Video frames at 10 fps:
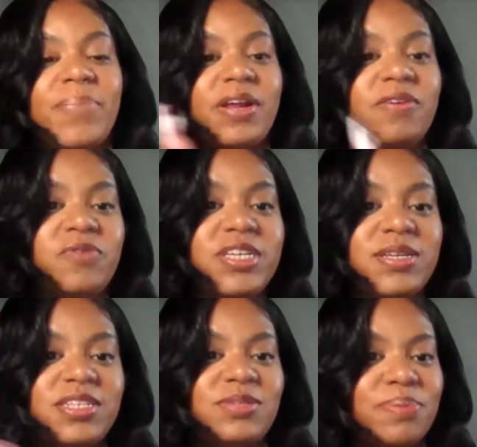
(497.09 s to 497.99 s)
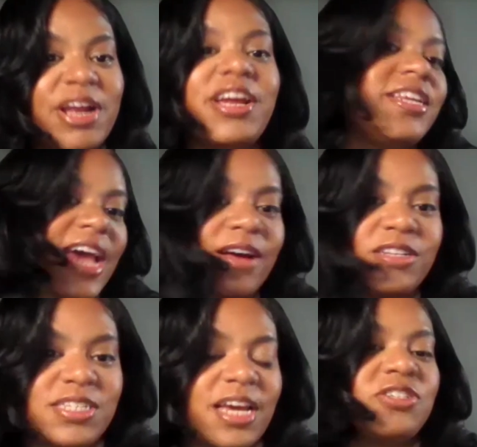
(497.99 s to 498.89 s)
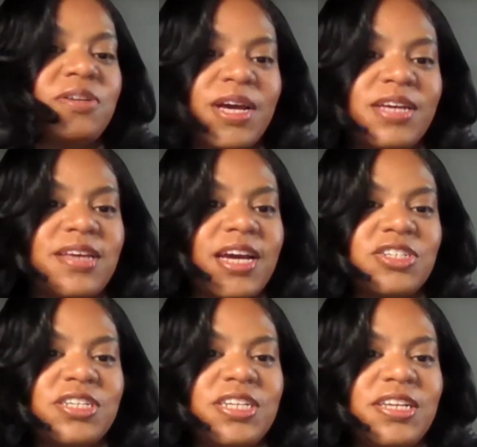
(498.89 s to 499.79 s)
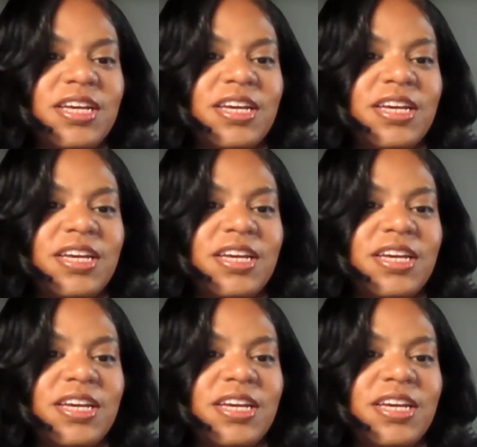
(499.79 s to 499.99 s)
but if we break it down section by section,